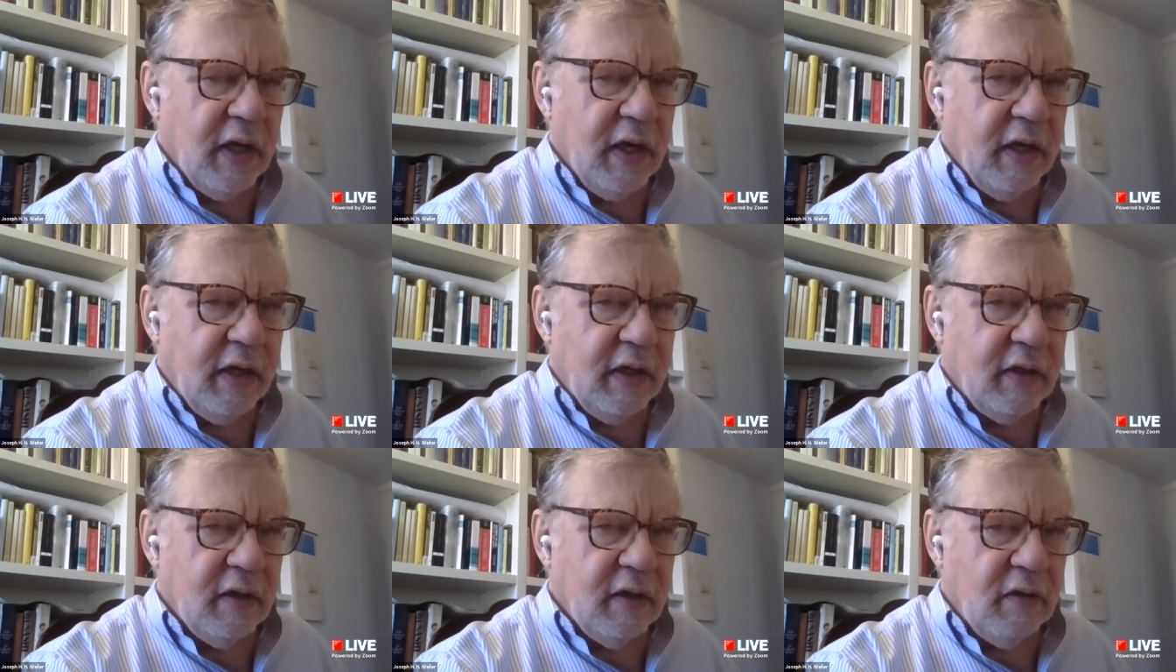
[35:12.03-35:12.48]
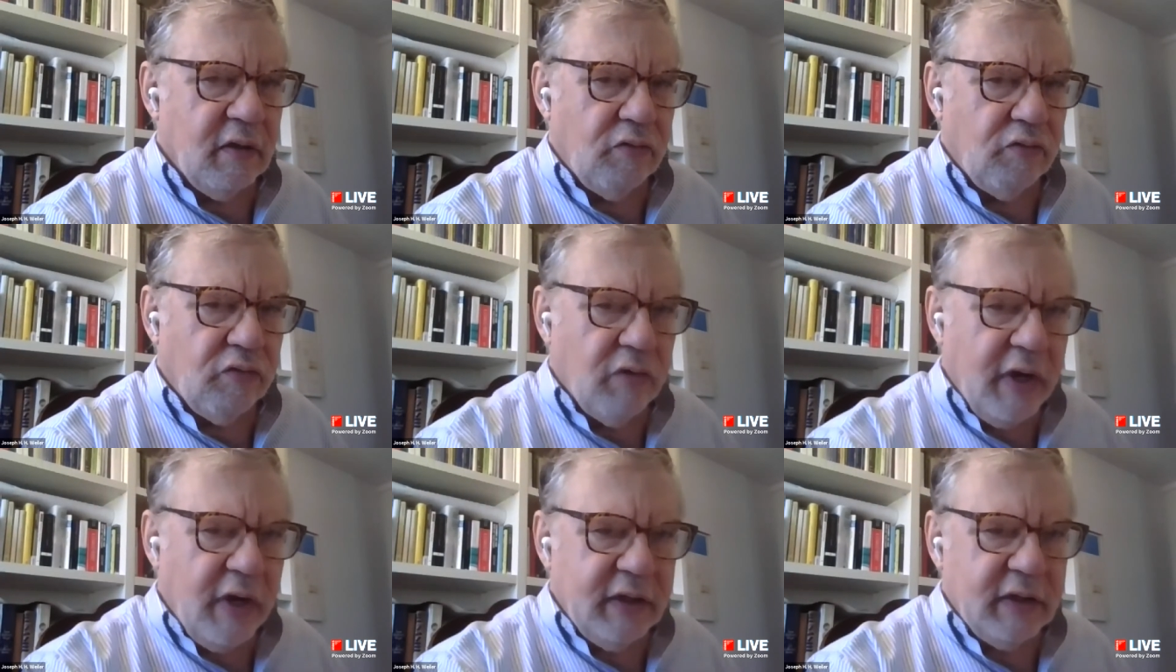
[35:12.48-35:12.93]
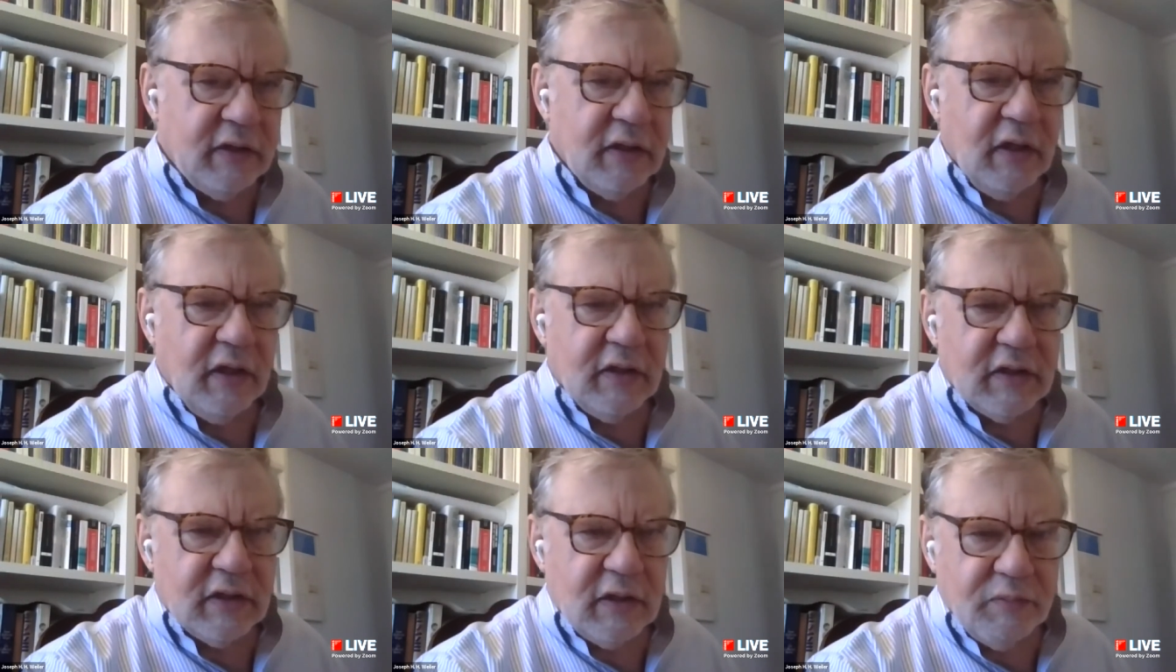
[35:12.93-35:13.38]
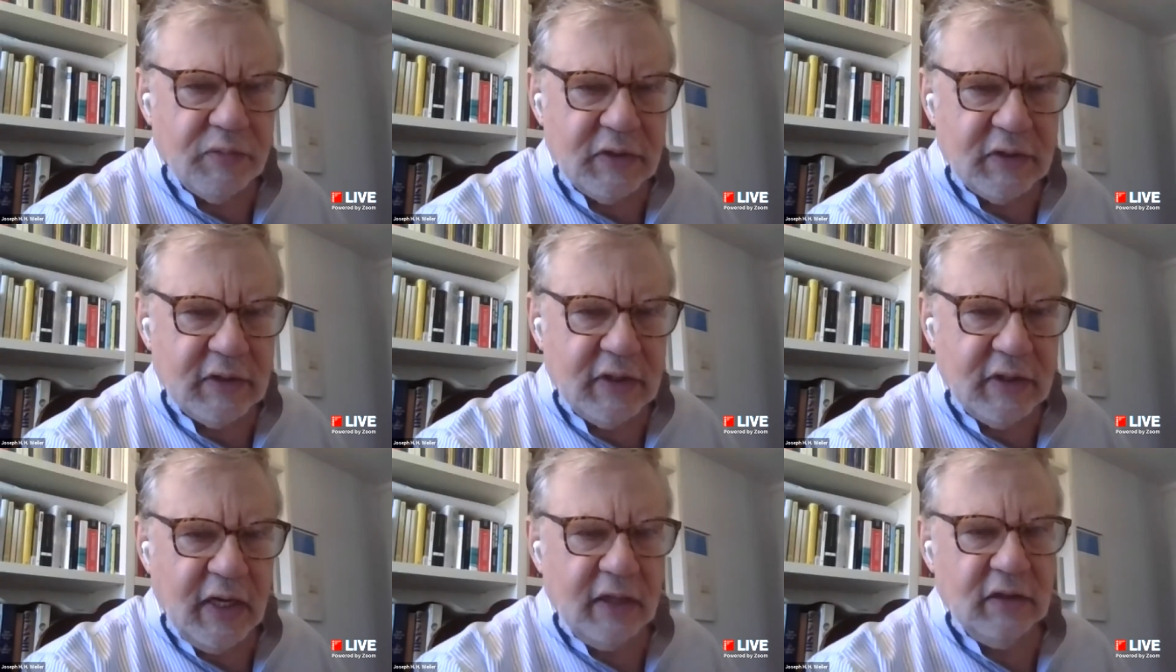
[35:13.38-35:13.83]
and write a
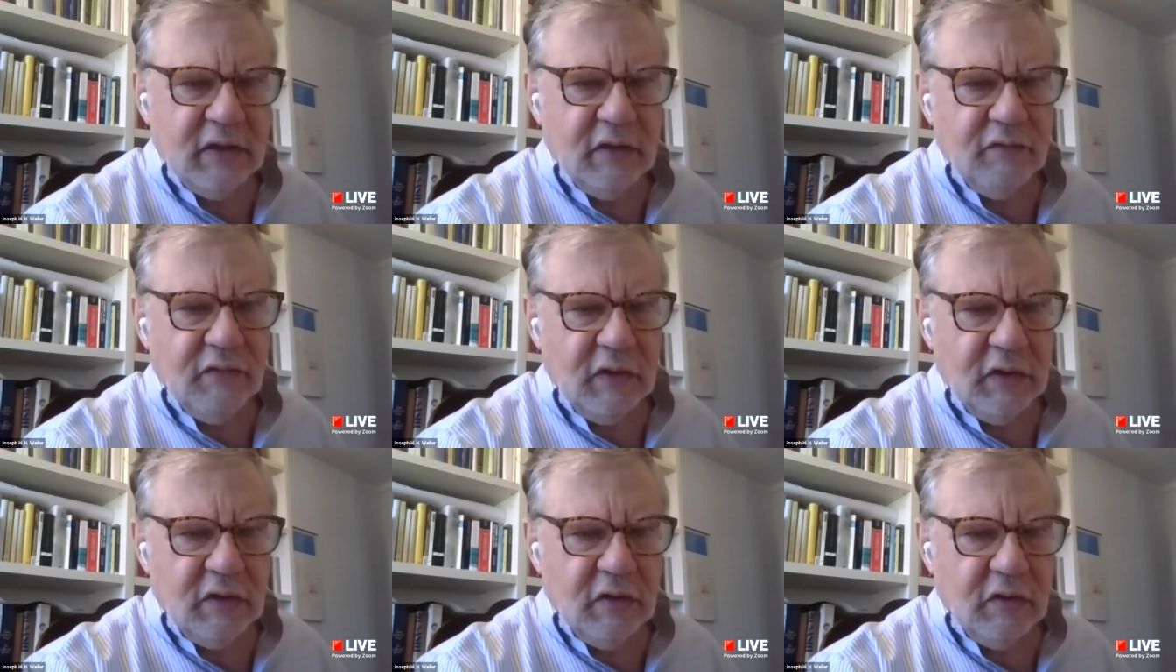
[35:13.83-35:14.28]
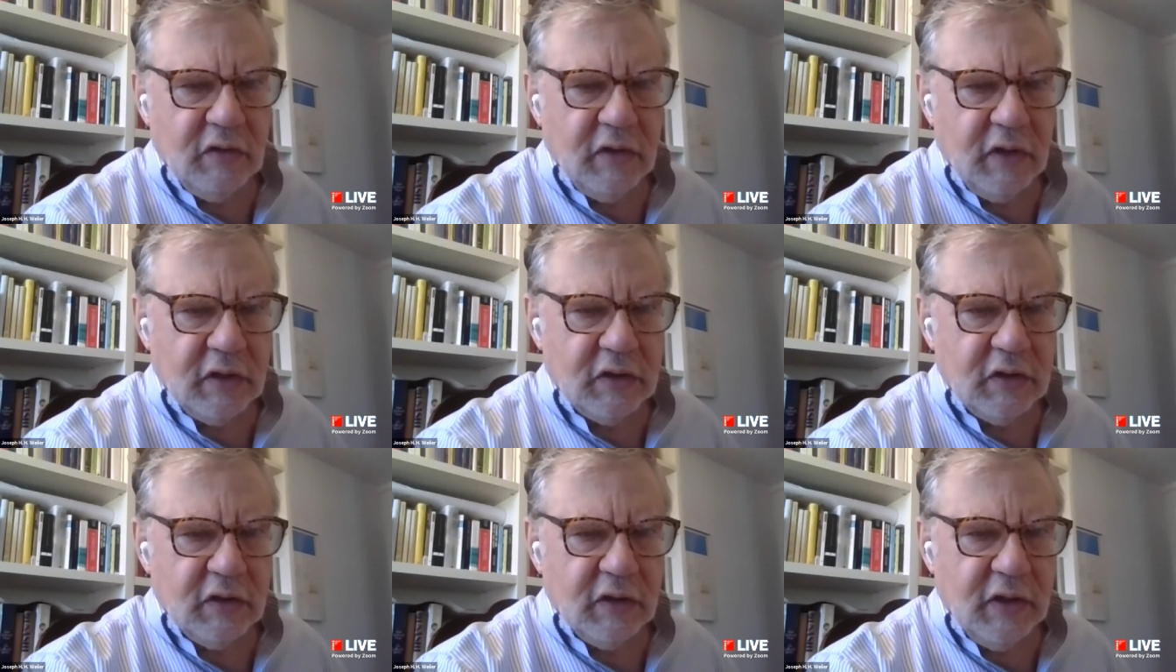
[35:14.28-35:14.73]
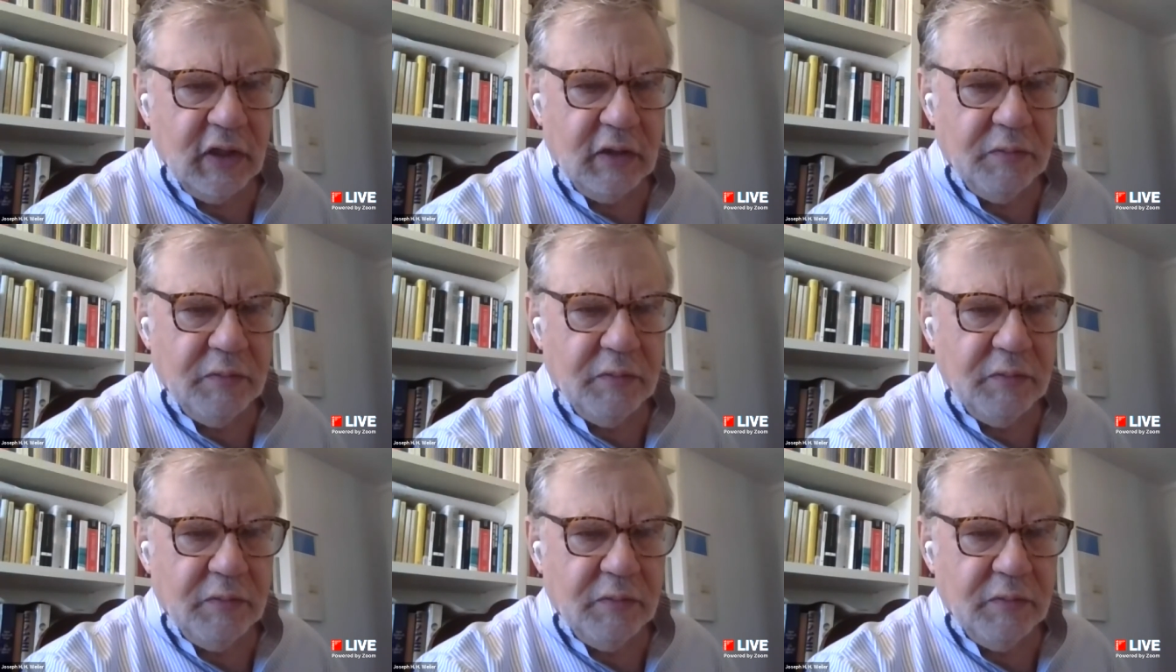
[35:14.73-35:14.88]
substantive introduction.